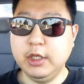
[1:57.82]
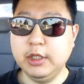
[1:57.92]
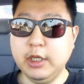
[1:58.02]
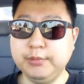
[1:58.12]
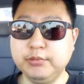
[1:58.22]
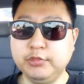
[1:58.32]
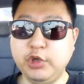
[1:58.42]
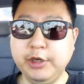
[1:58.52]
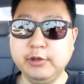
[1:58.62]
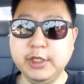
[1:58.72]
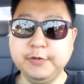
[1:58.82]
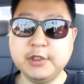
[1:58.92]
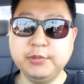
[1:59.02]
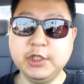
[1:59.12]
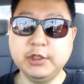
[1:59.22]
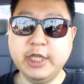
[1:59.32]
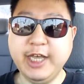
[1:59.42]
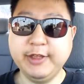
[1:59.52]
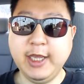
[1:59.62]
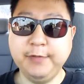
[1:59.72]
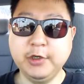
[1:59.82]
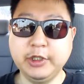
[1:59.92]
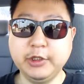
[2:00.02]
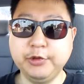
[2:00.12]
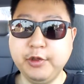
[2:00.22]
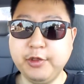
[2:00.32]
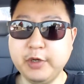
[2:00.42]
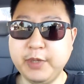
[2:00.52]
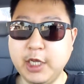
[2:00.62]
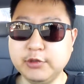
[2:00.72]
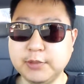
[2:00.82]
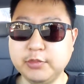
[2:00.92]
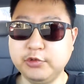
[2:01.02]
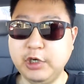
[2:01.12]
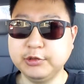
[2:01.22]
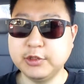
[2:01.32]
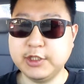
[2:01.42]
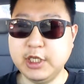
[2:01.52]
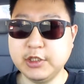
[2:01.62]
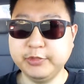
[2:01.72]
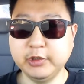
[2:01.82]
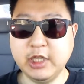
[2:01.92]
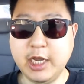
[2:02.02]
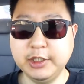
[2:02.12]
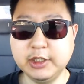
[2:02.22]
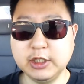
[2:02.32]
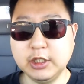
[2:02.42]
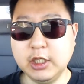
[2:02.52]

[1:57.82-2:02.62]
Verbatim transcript: and I'm trying to lift something not heavier than 130 pounds. I'm trying to stay something light,